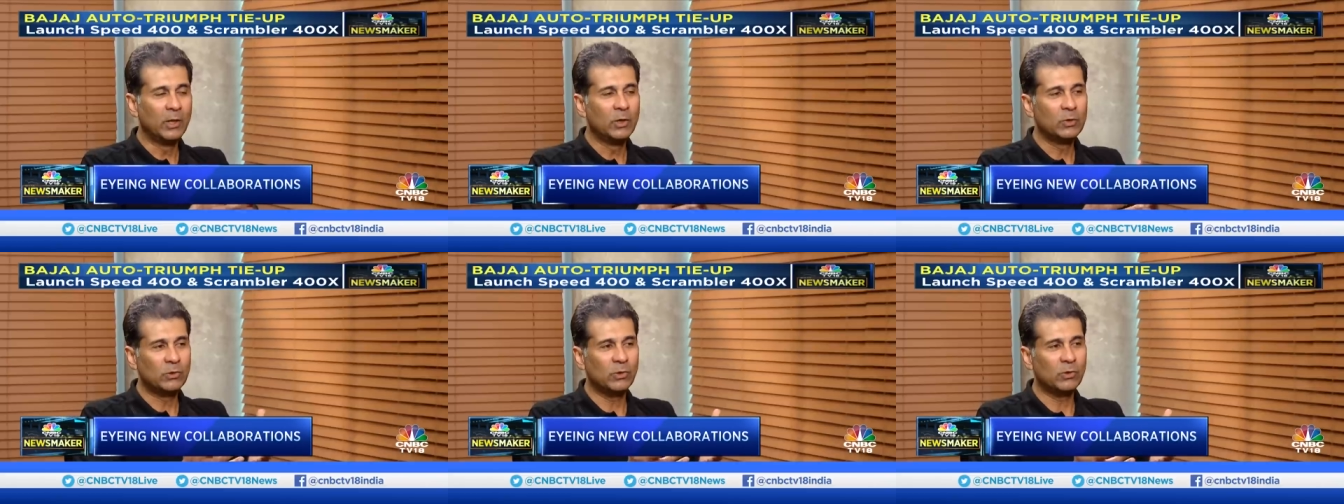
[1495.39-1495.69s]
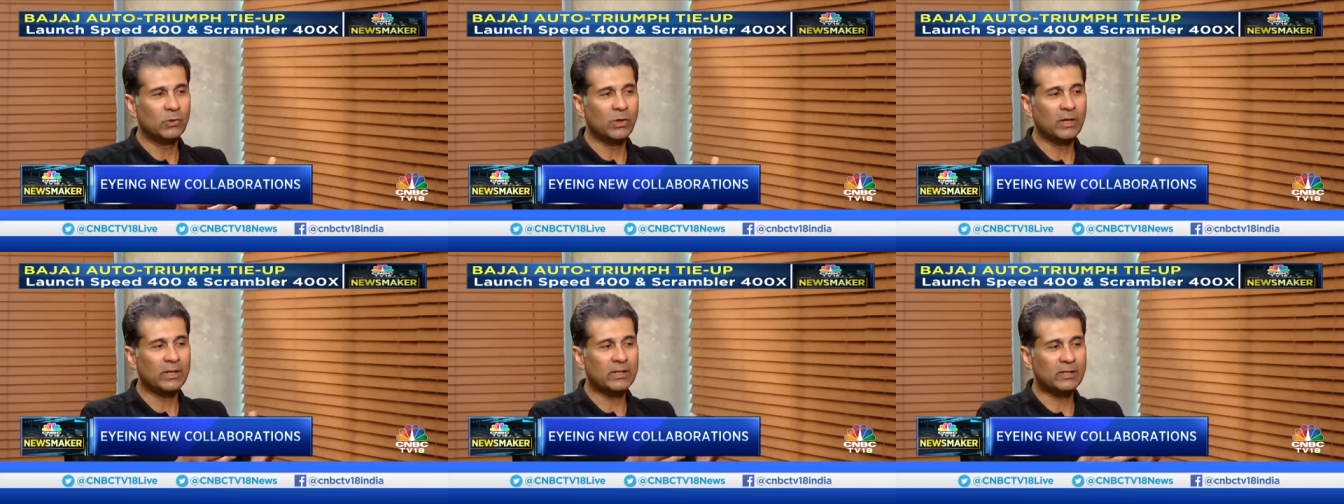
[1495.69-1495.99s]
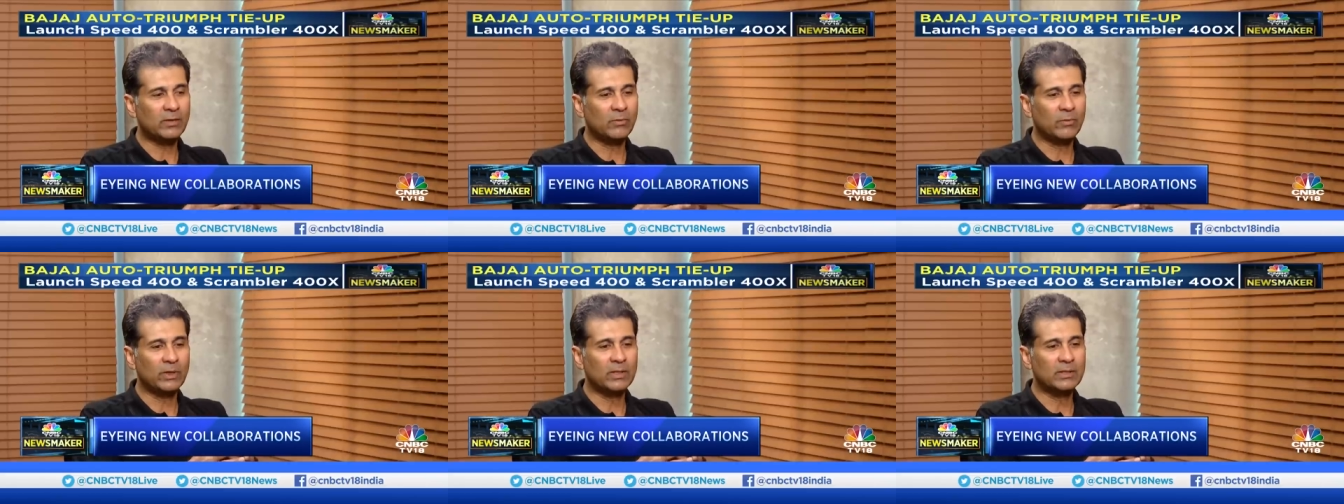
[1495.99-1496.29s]
Mm. So, you know,
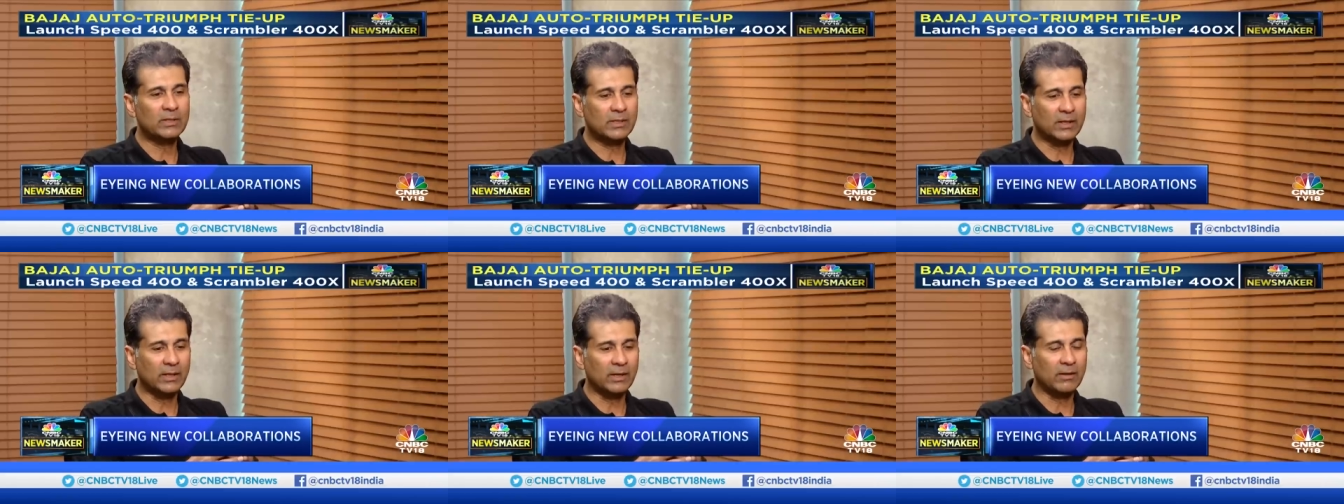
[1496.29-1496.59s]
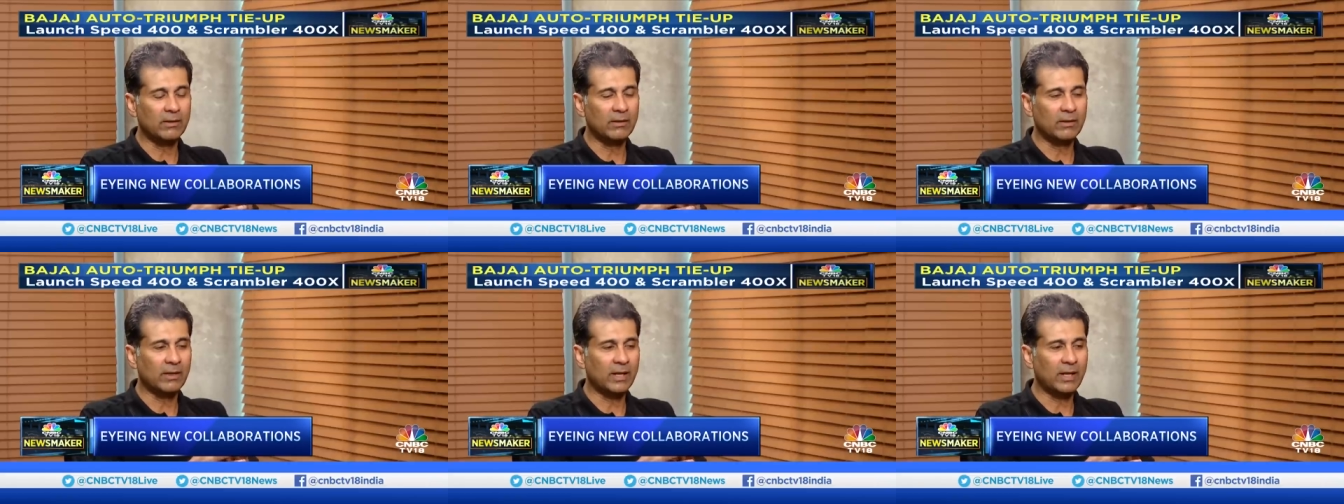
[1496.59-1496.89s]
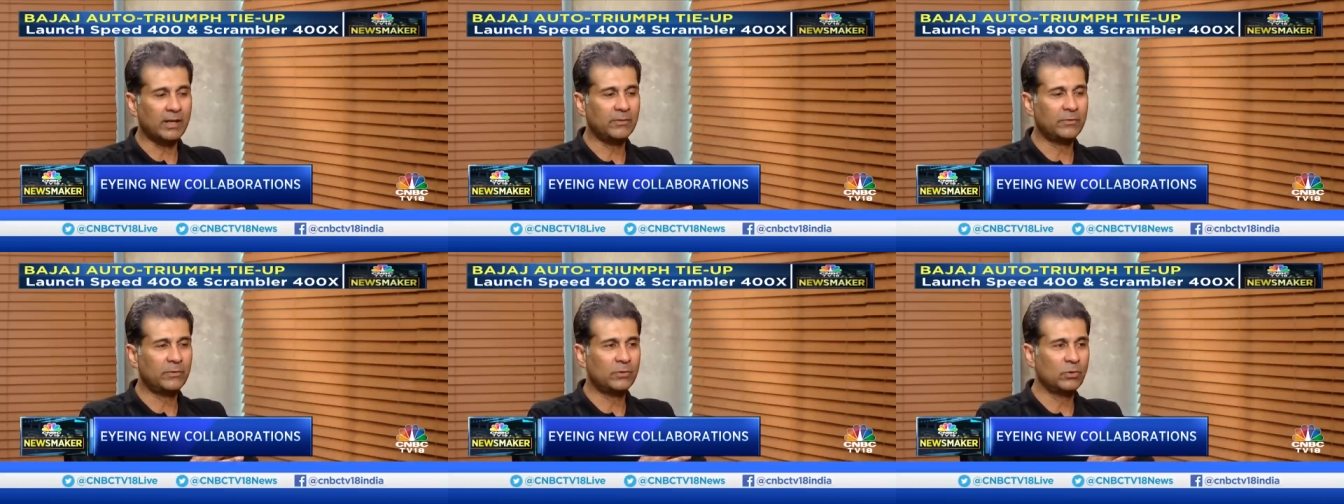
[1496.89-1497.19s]
as someone said,
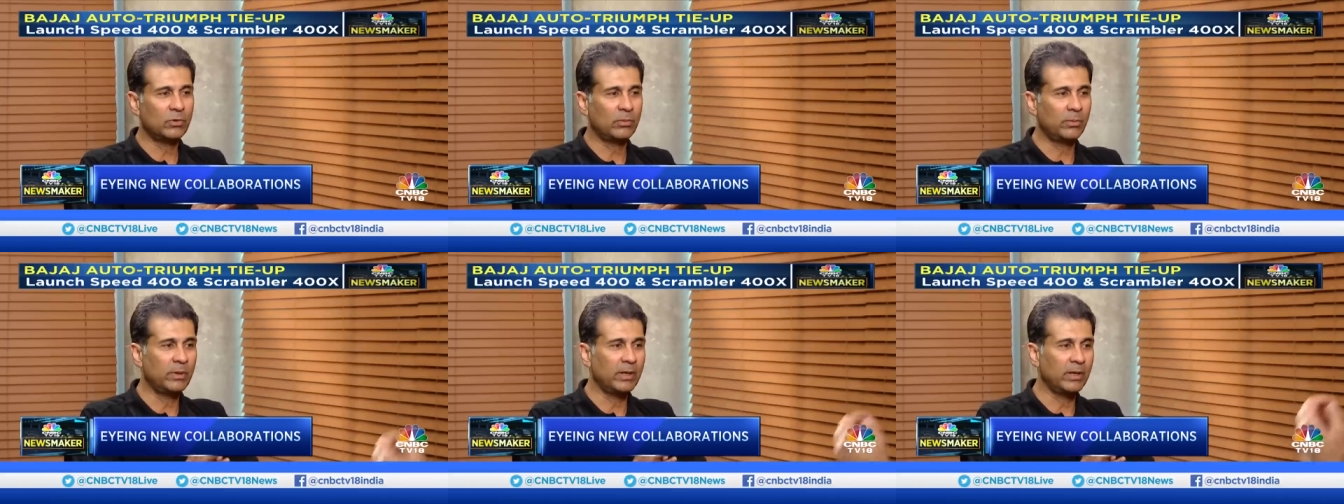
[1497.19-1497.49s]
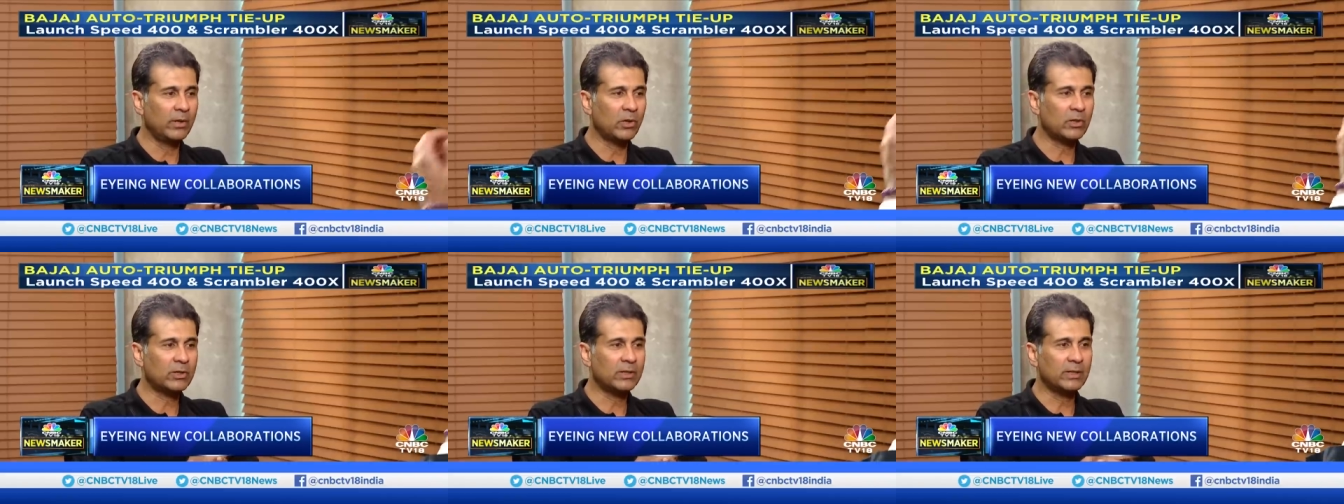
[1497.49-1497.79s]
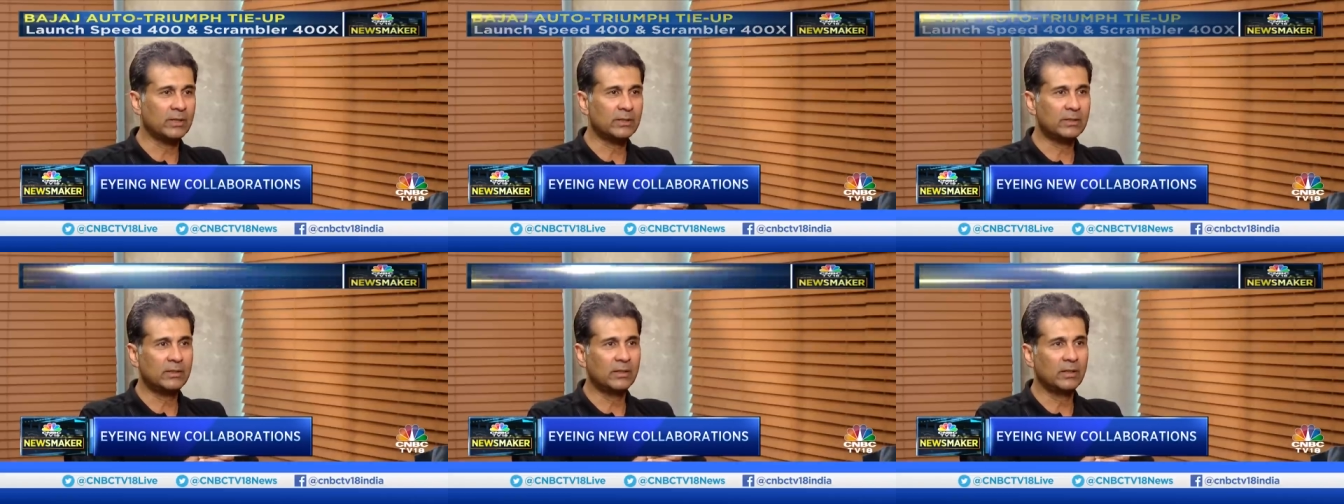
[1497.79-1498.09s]
life should be not
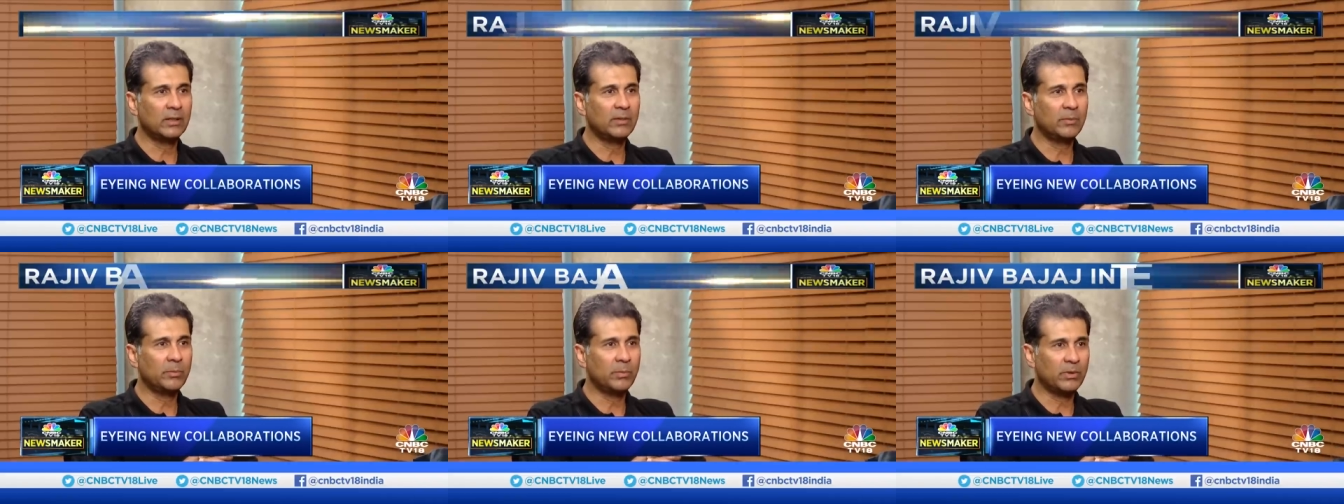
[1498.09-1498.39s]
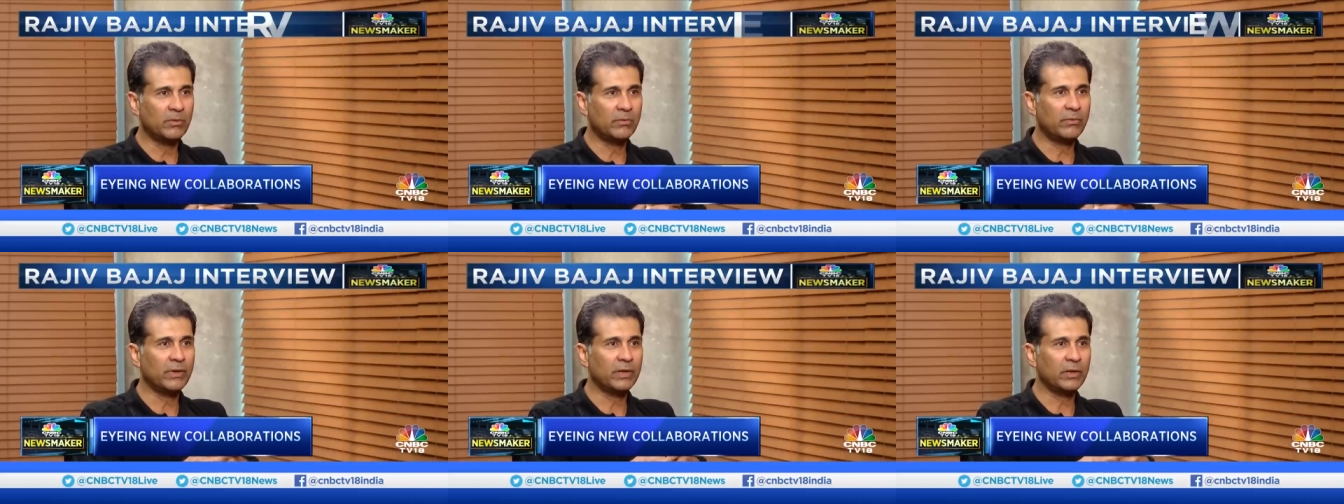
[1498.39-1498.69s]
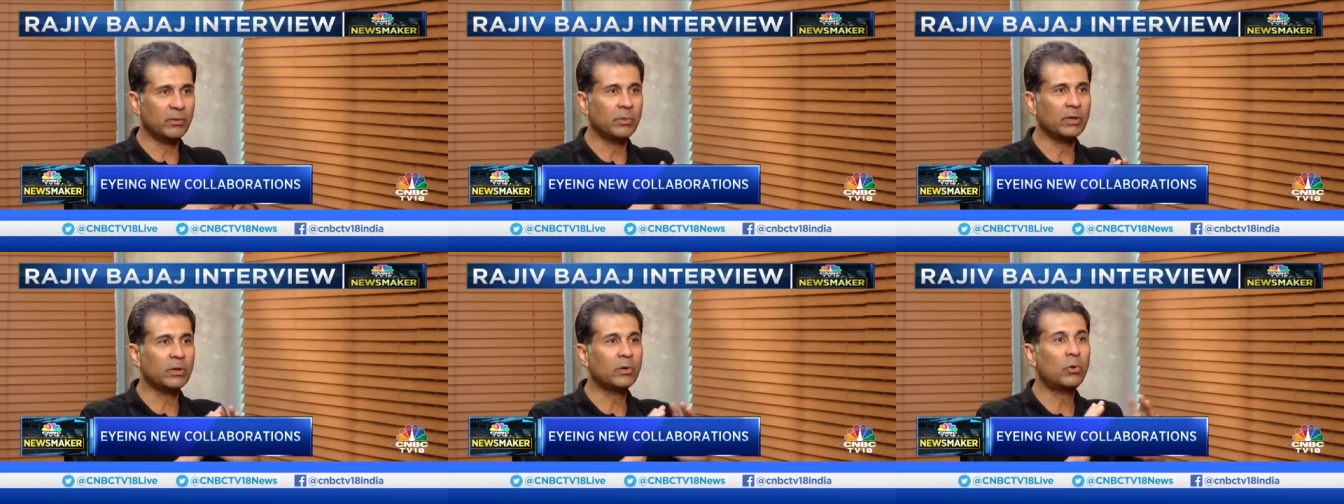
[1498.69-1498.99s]
necessarily
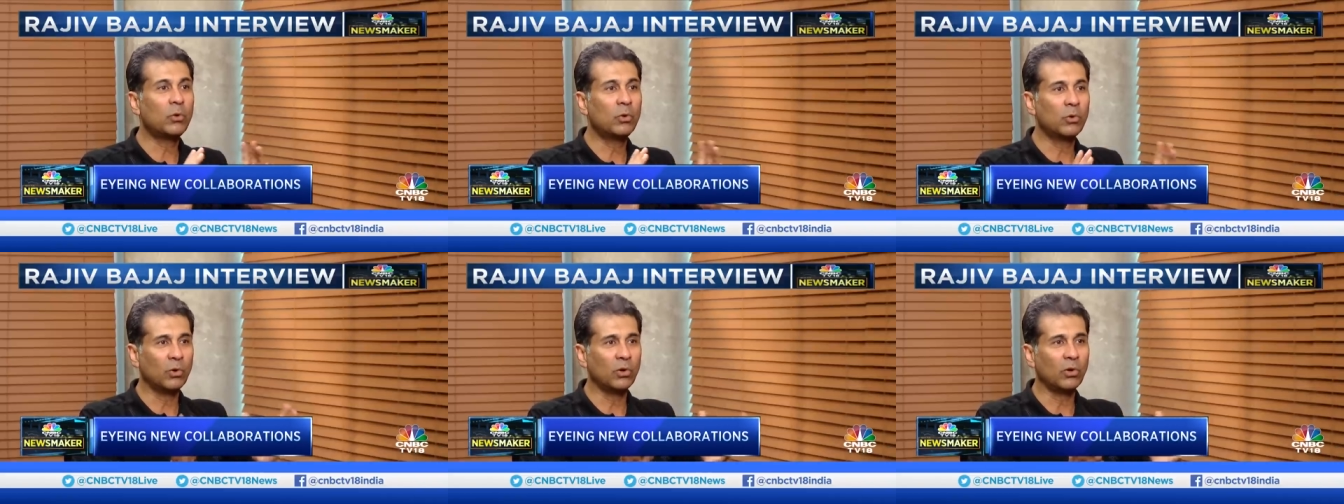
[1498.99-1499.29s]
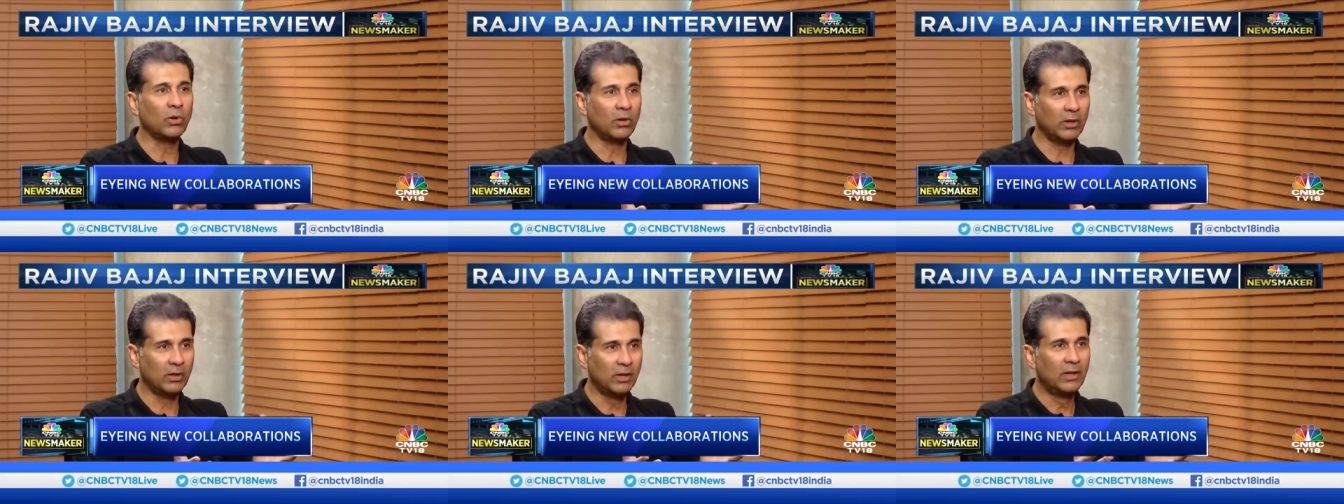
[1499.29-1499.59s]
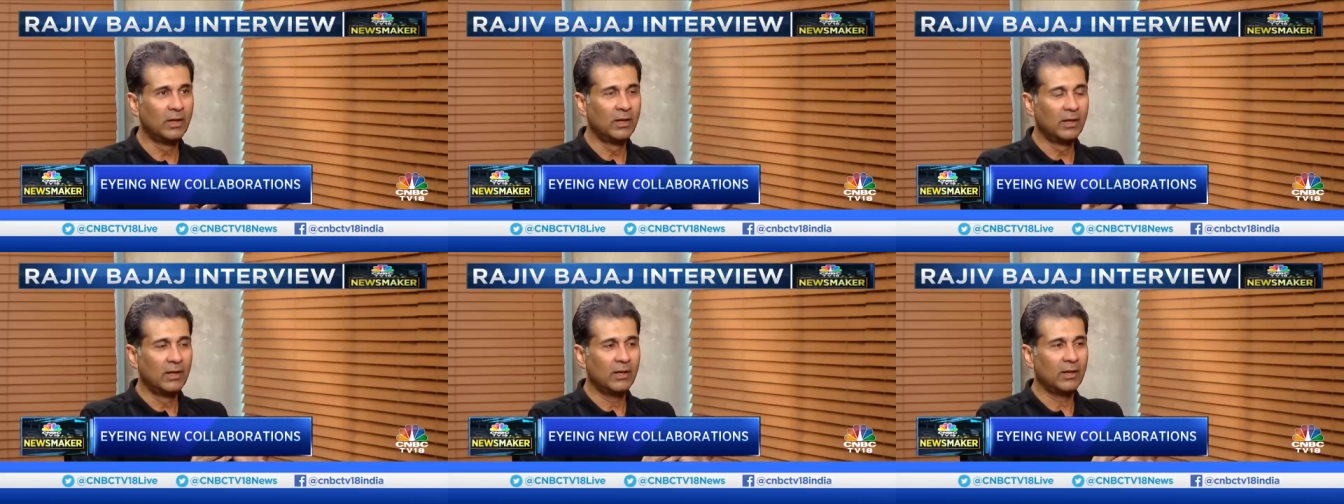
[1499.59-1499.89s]
perfect but whole.
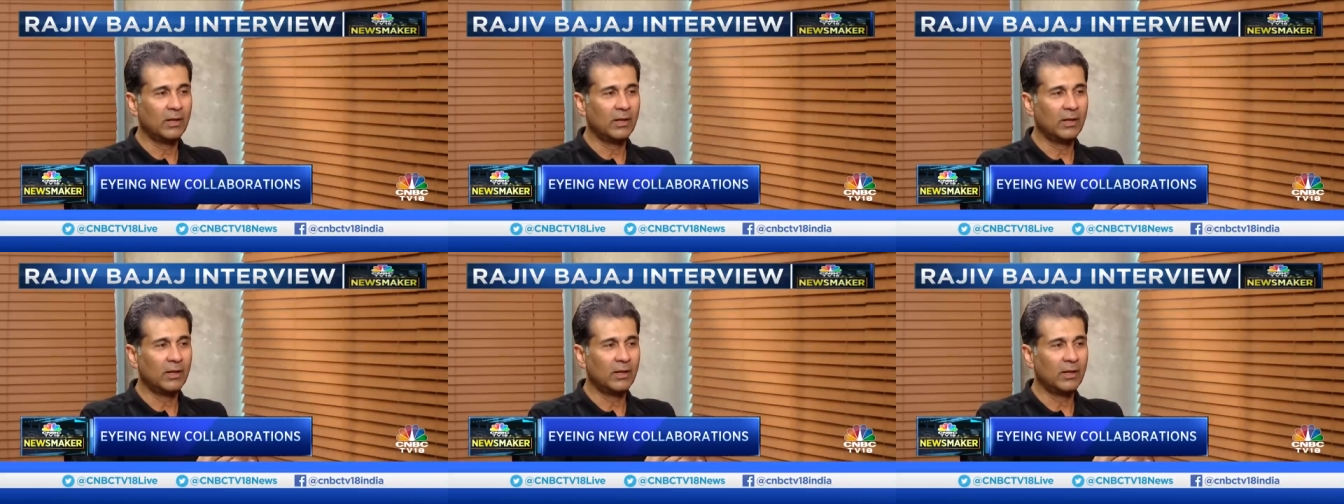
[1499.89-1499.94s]
Hmm.